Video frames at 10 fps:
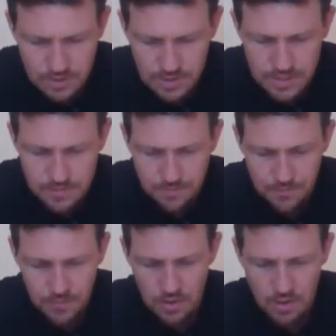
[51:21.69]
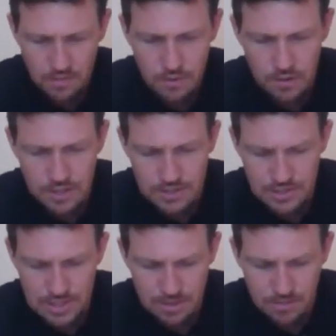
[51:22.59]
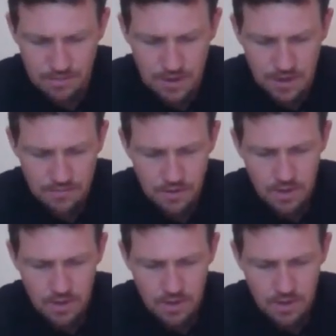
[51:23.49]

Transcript: it says of Galatians chapter 5